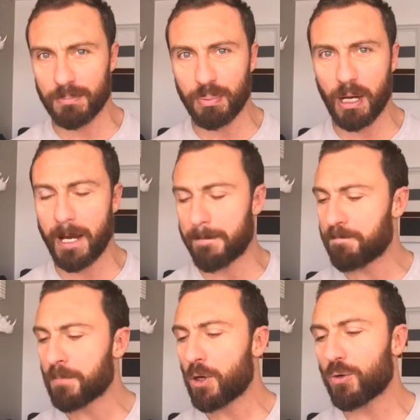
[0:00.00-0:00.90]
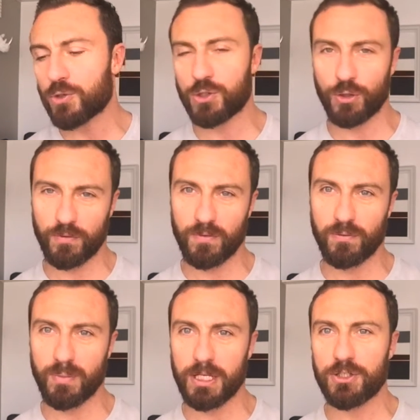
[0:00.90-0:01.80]
by all sort of
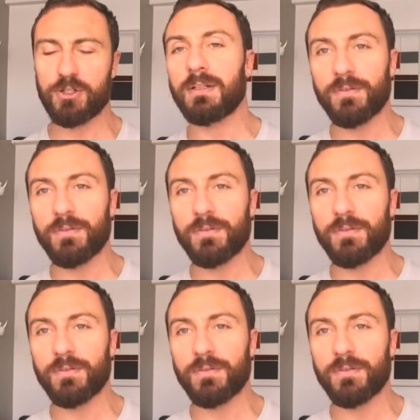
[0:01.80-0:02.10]
information.